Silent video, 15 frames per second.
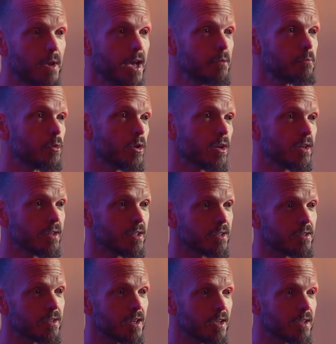bad boy, on the
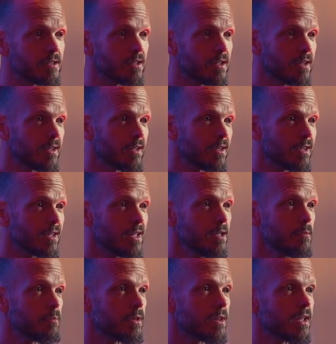other hand,
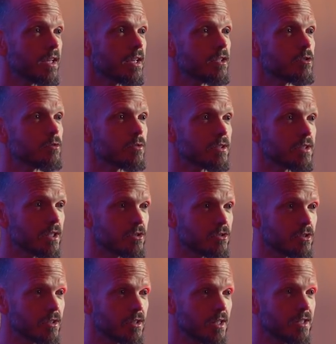he plays with
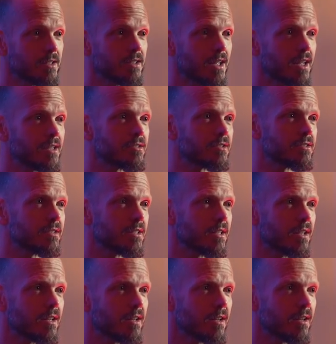tension. He dances
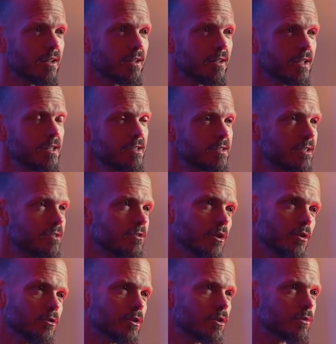in it. He says
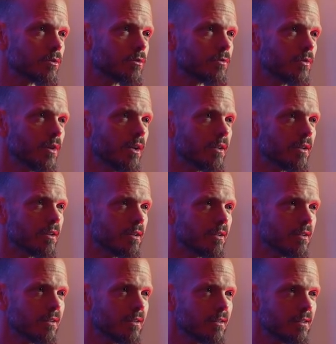no just for fun.
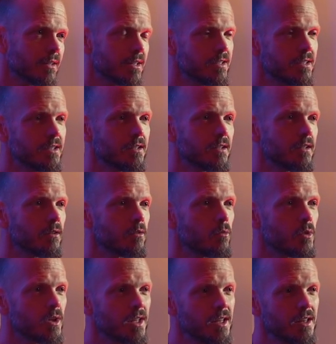He
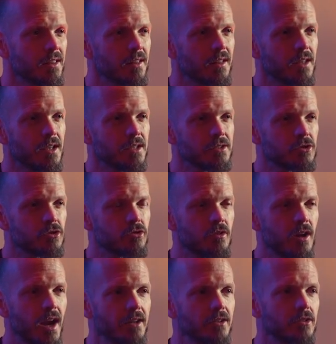when he is
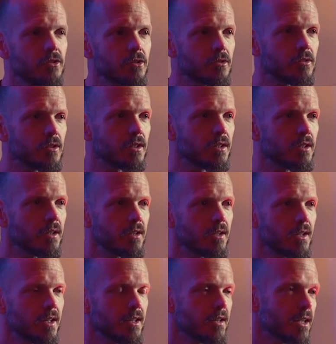attracted to her,
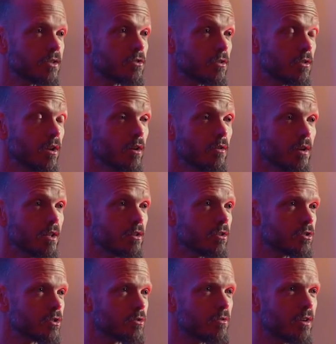he lets her know it,
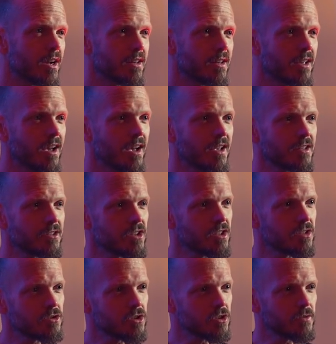looks her right in the eye.
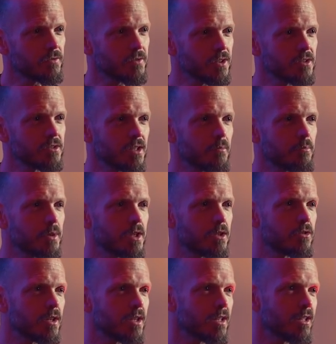He, she feels that
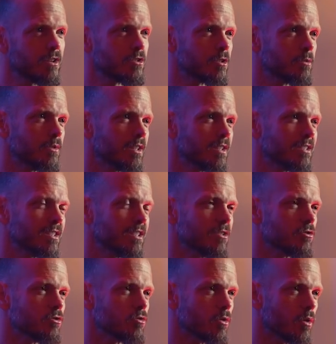penetrating energy because
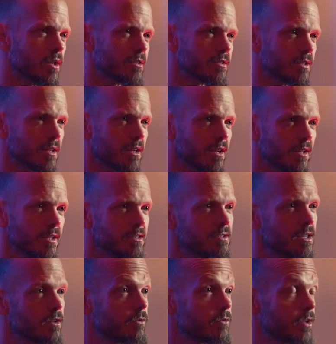he enjoys it. He's
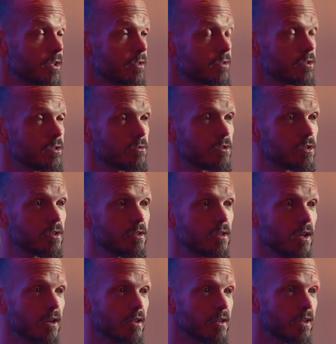not afraid of his own
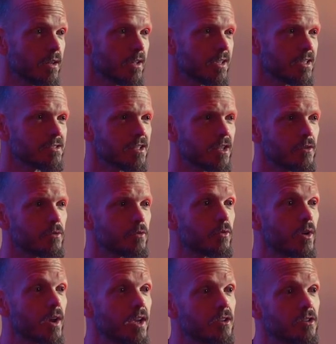turn on. He's not
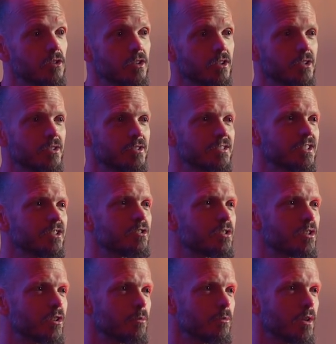afraid to look at her and say, You're
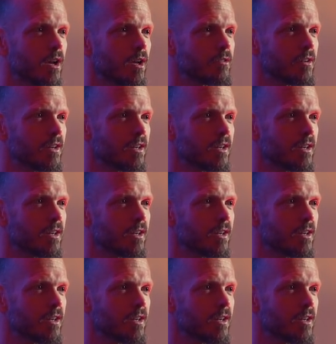turning me on